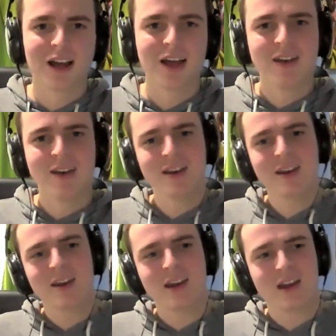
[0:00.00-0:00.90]
And
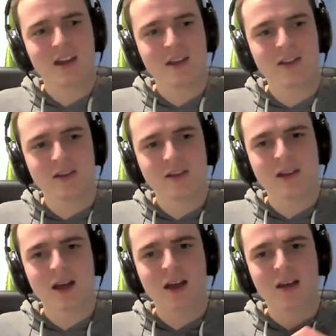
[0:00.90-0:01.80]

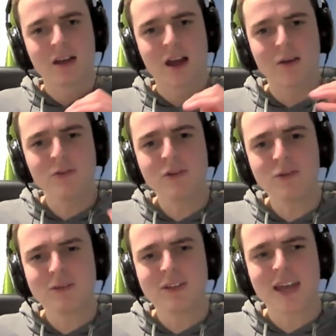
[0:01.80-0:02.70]
how do
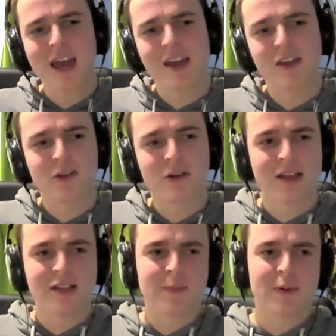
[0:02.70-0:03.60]
you get your
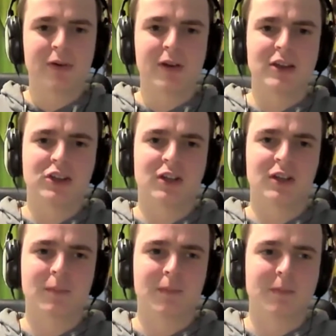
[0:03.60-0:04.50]

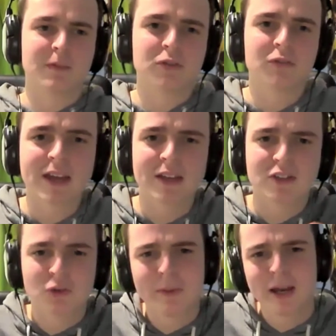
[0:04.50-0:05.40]
inspiration to write
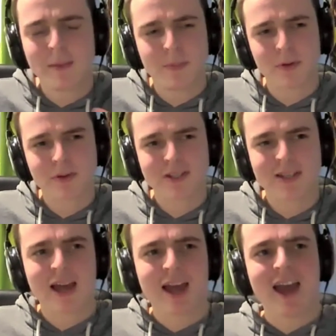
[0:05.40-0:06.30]
so many
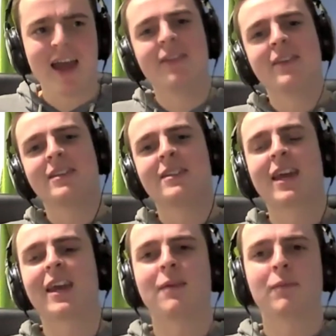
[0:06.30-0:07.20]
books in the
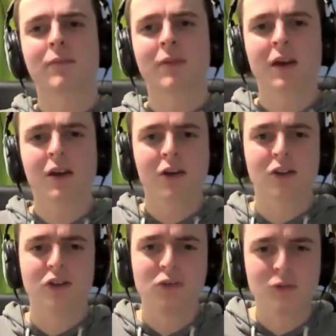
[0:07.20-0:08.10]
same
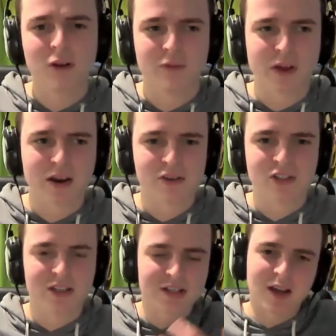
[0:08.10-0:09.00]

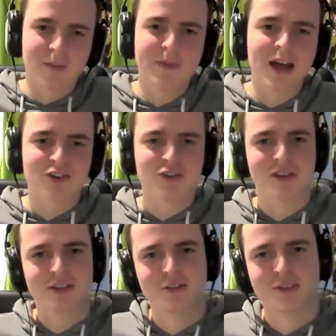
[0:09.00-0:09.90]
universe? Does it come
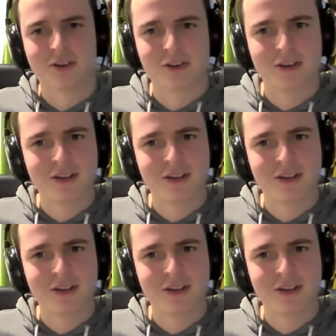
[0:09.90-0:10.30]
naturally to you?